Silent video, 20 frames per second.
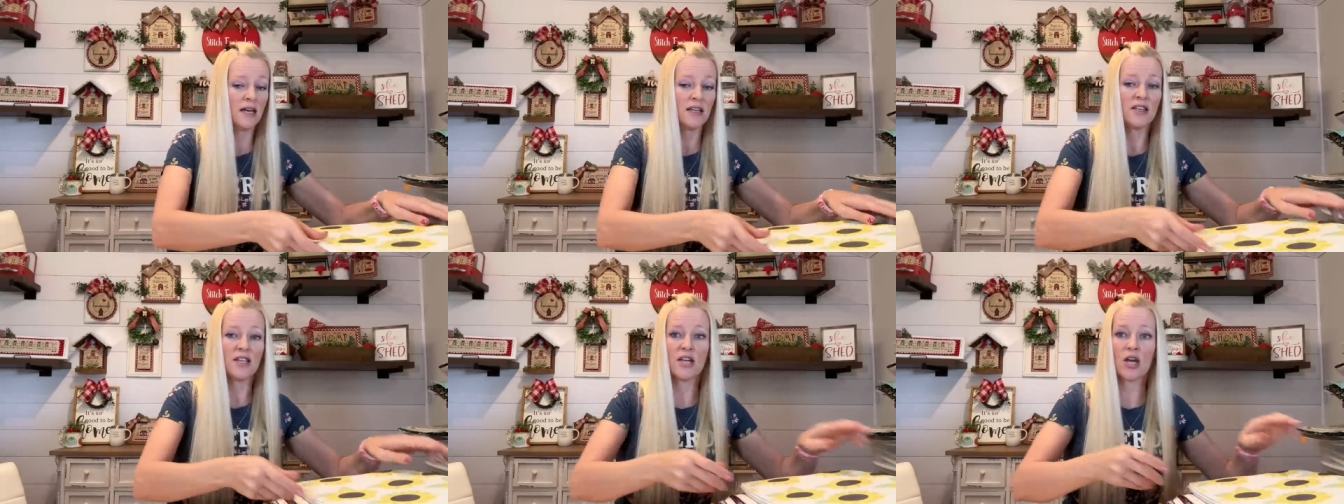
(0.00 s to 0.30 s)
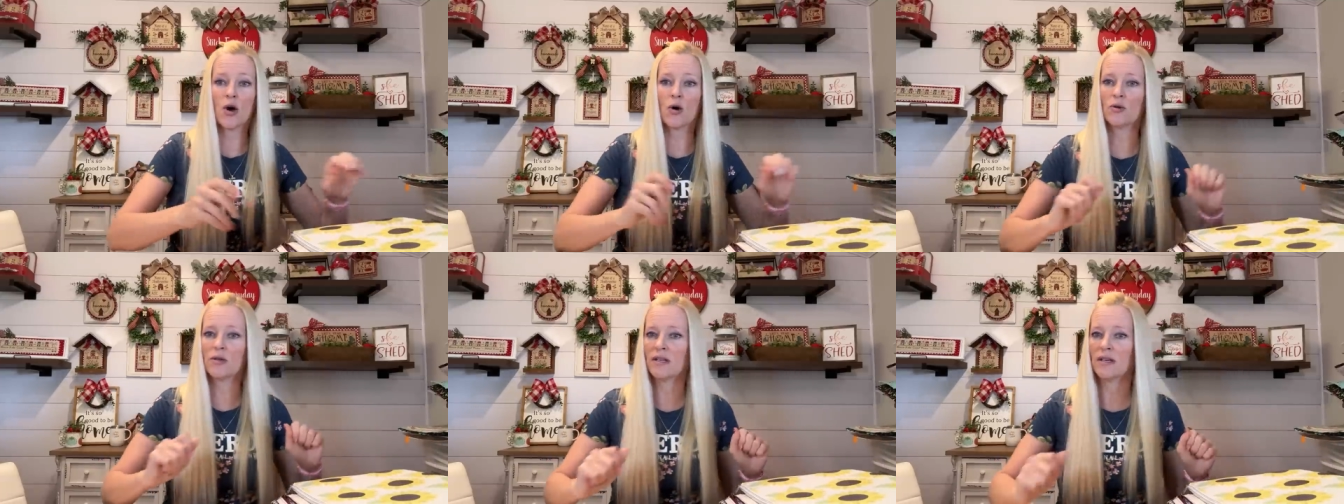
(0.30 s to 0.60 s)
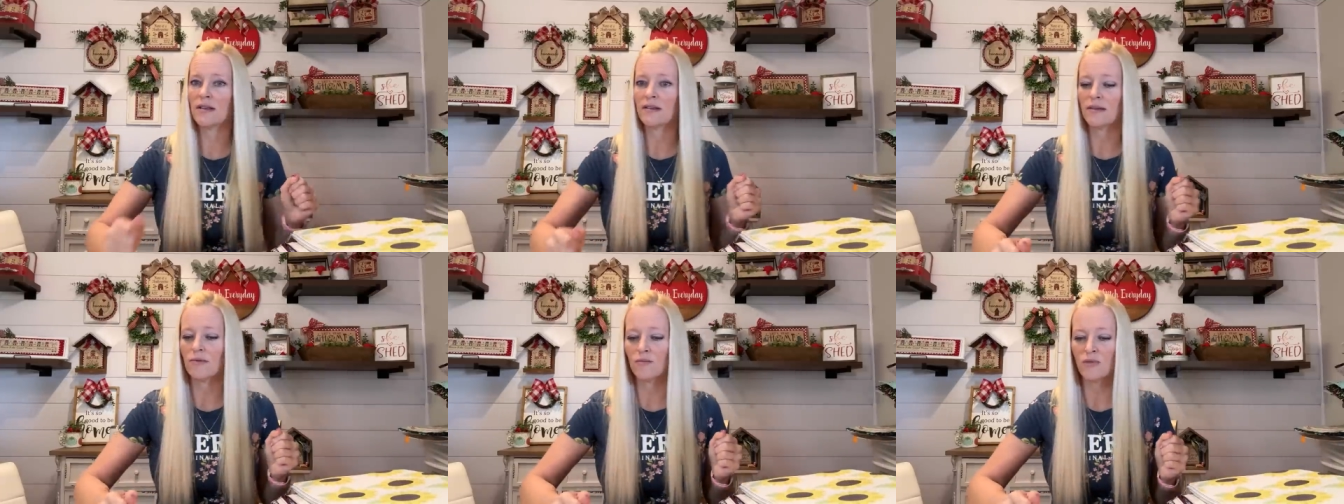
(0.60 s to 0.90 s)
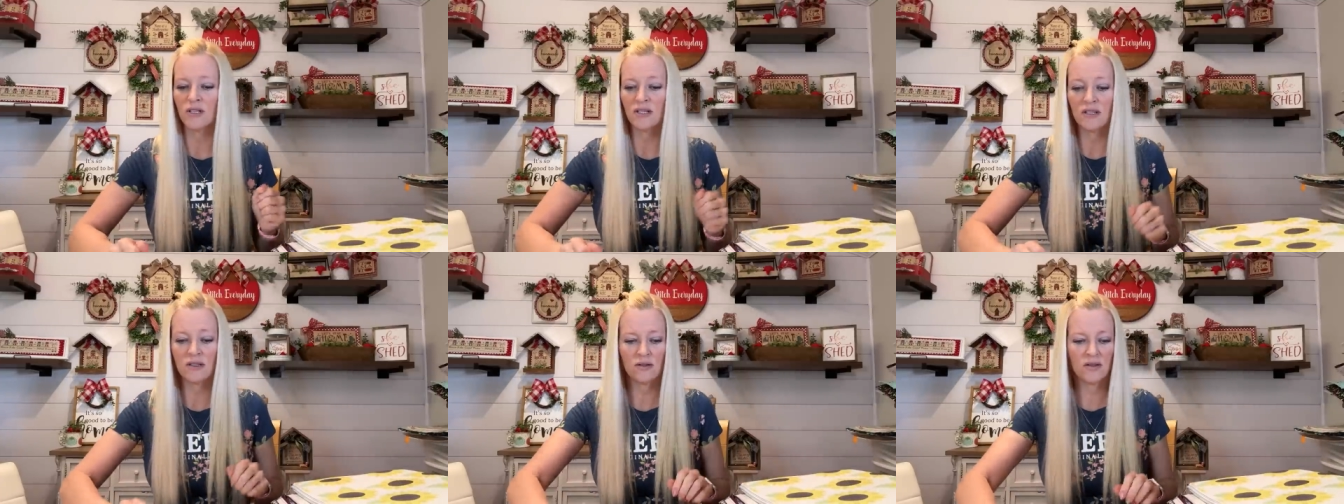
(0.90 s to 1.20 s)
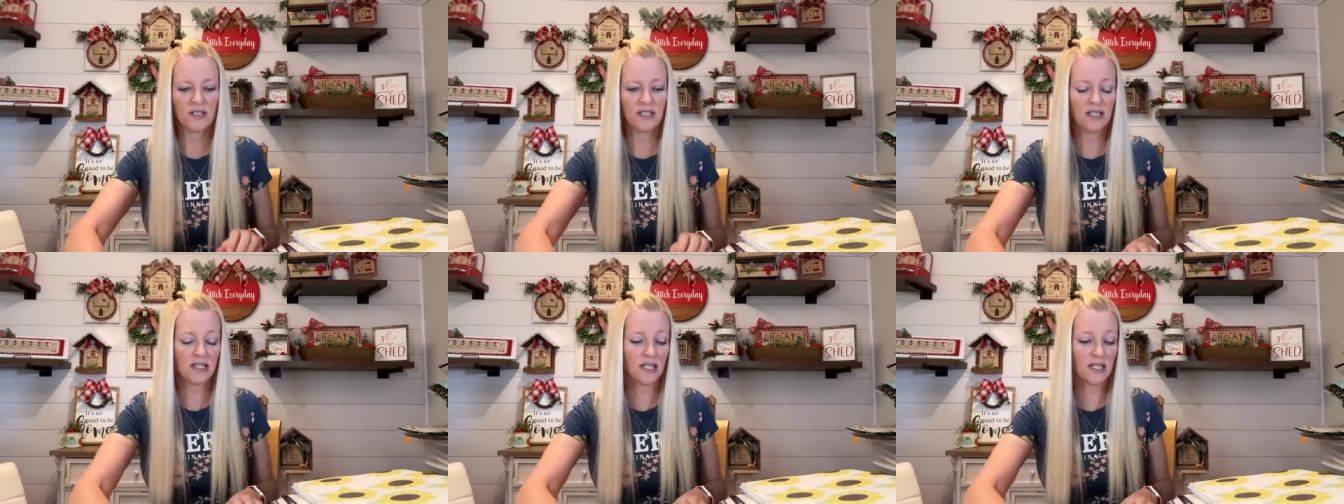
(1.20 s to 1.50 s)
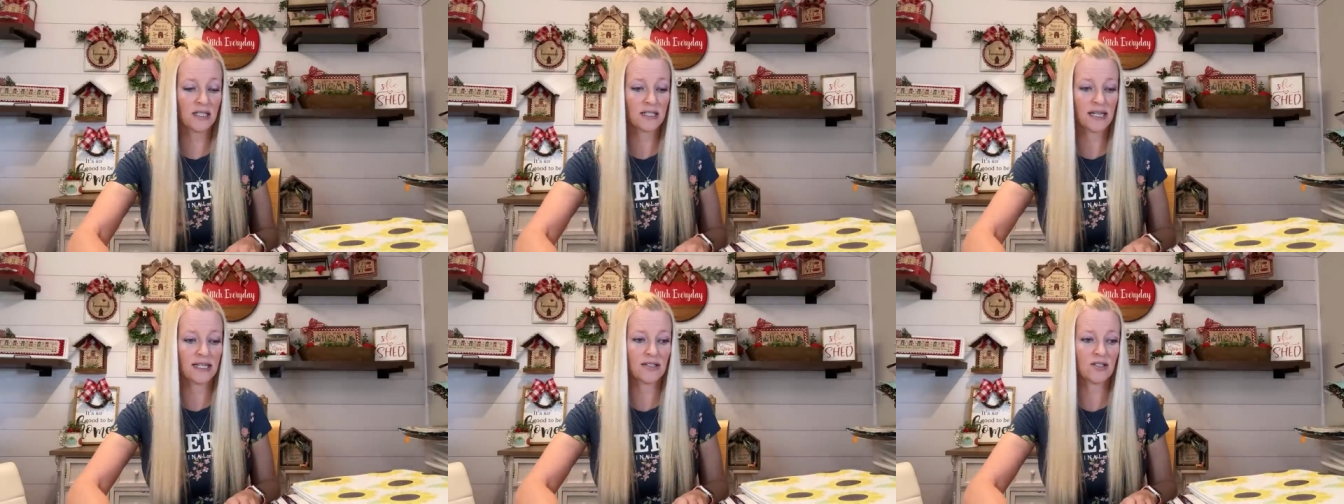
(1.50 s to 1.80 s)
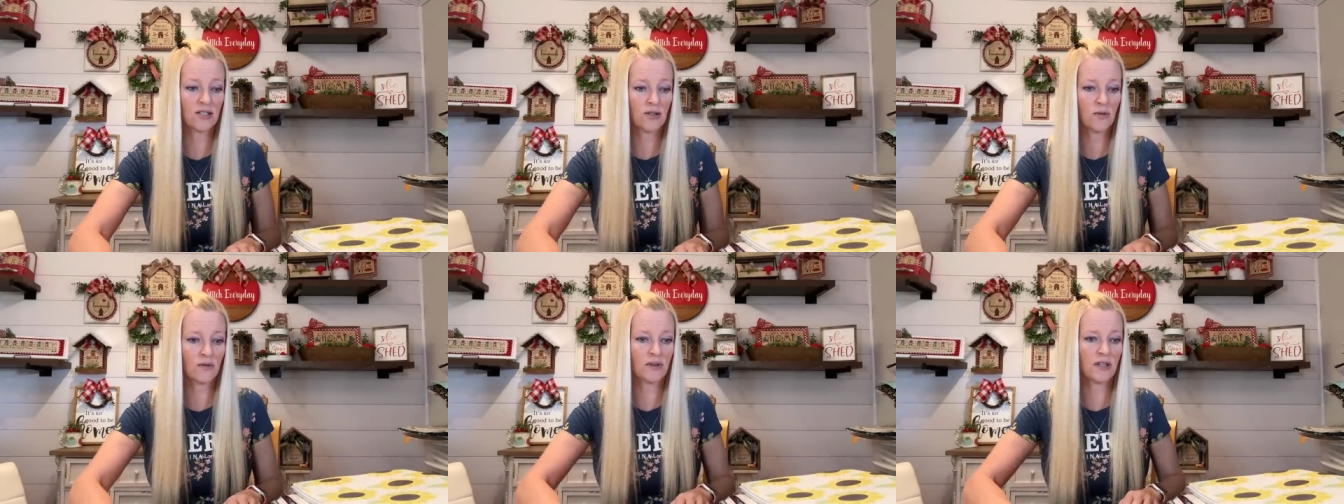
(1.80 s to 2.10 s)
The only one of the only things I
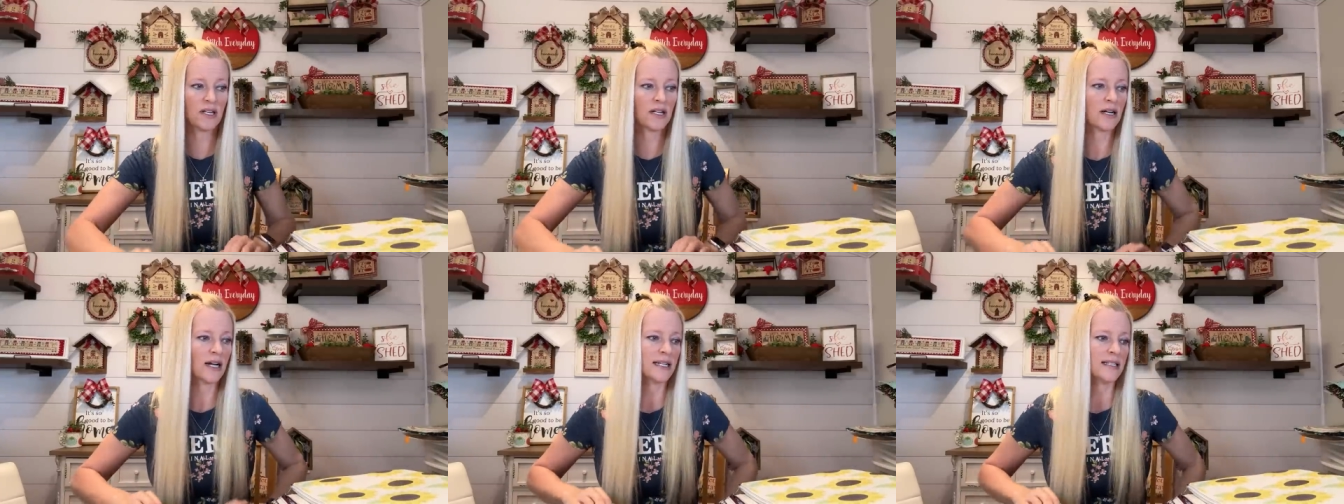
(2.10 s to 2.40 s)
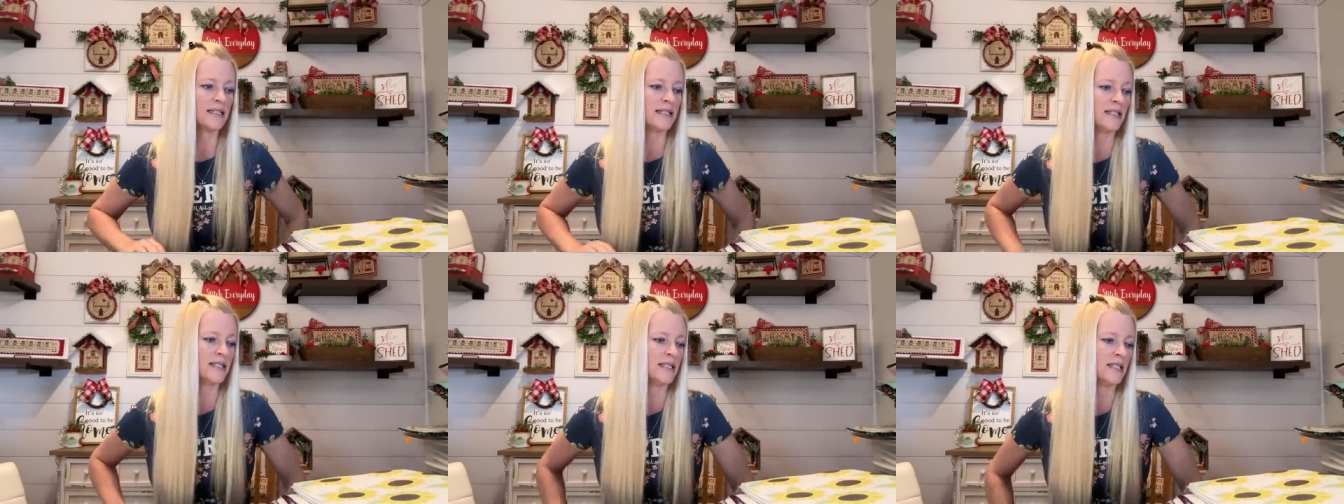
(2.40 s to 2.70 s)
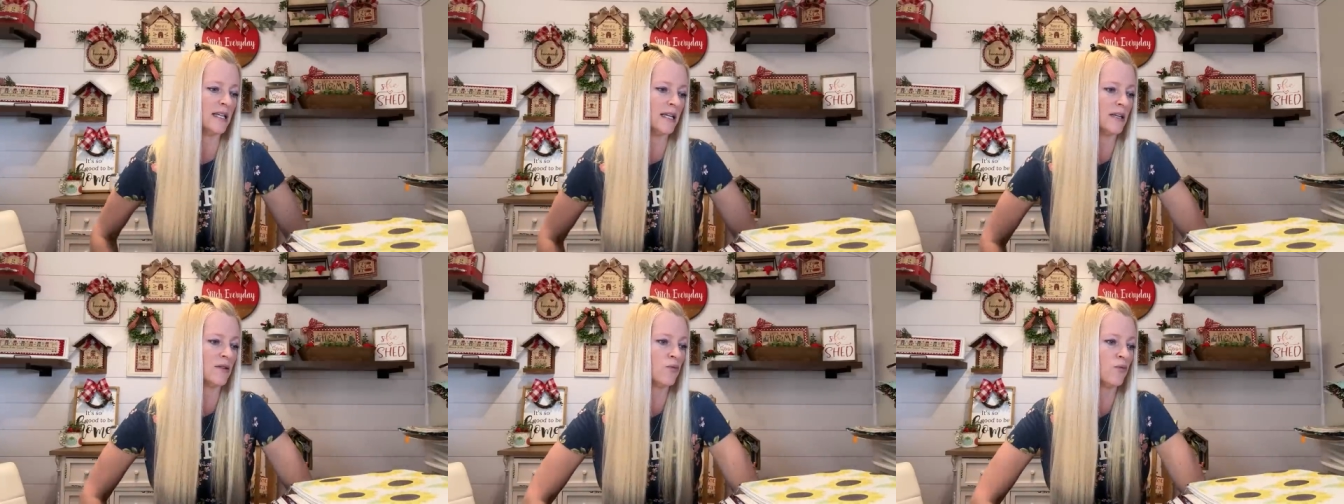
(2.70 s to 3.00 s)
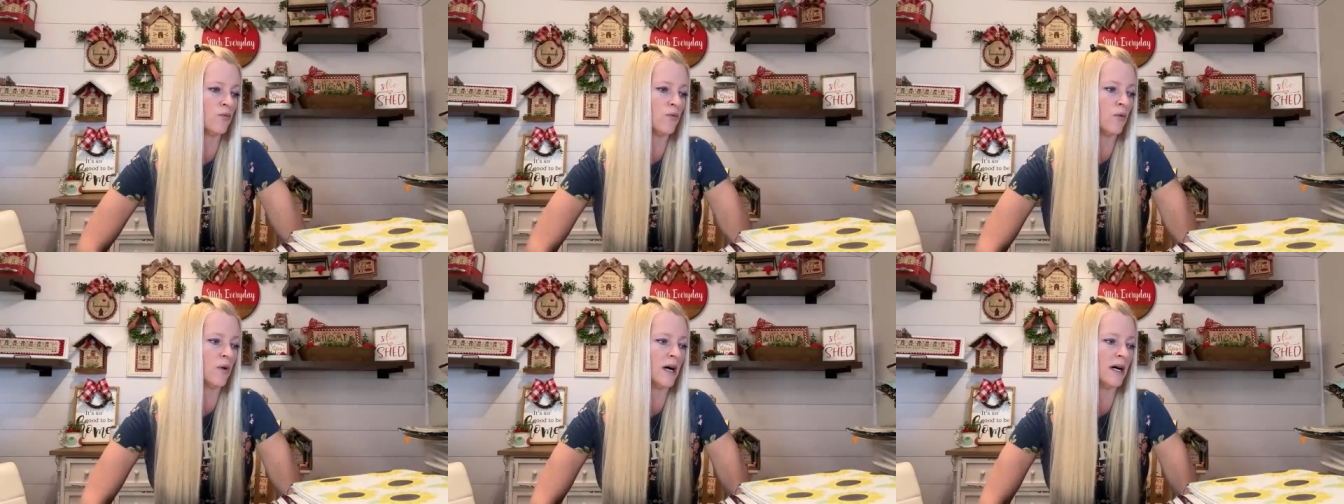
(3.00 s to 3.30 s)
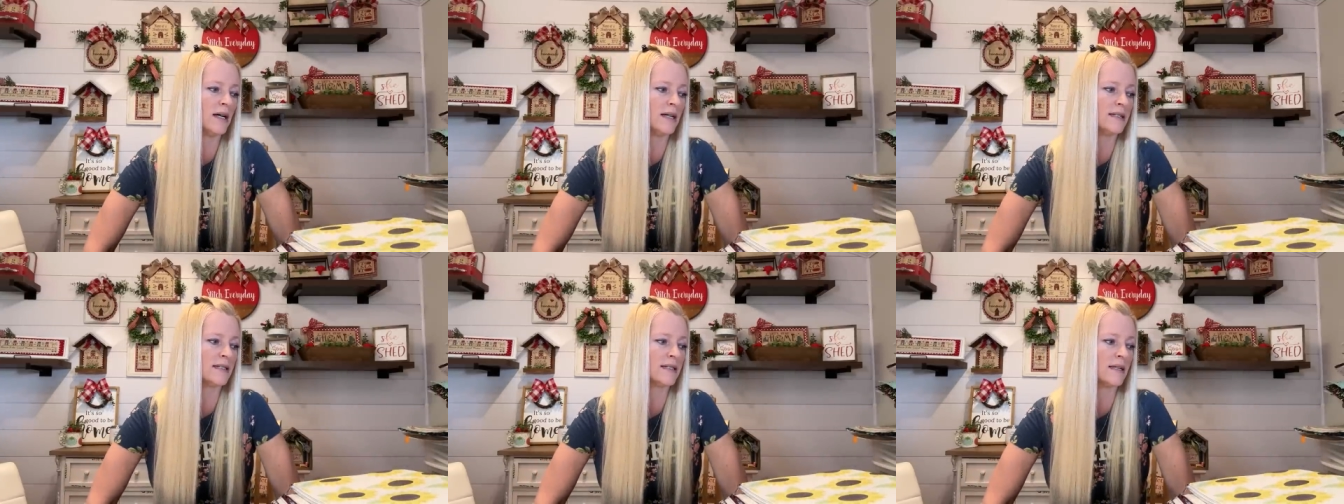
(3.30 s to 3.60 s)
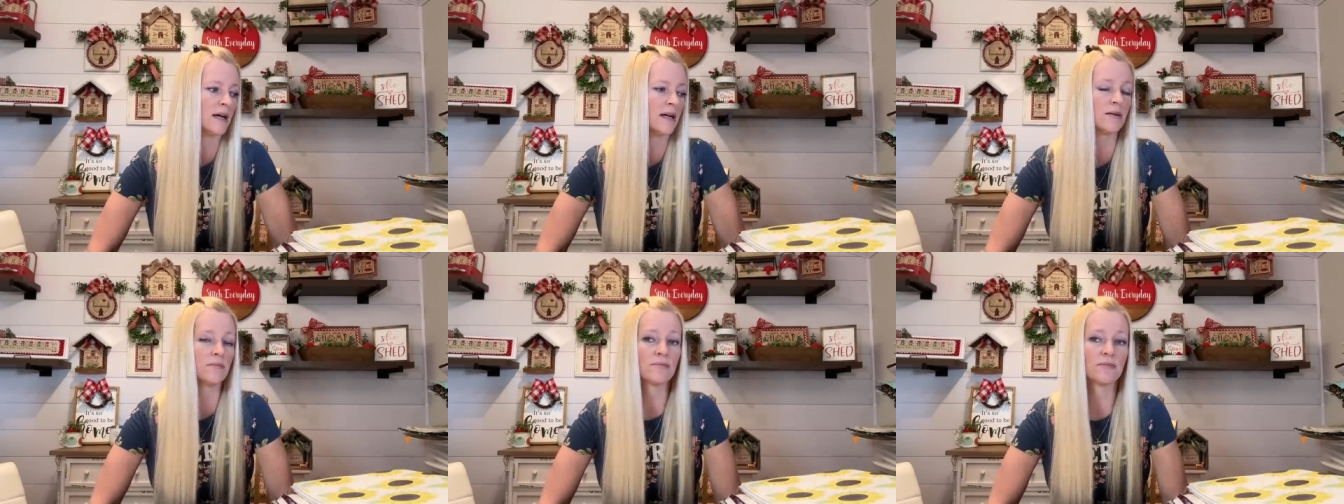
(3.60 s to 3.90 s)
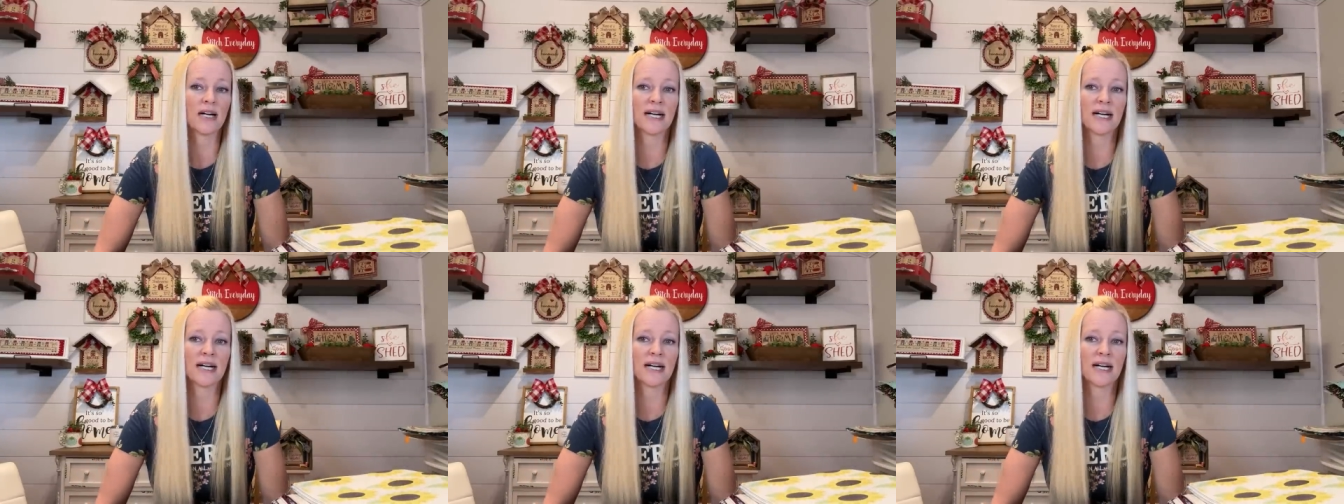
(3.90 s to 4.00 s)
don't think I did was um,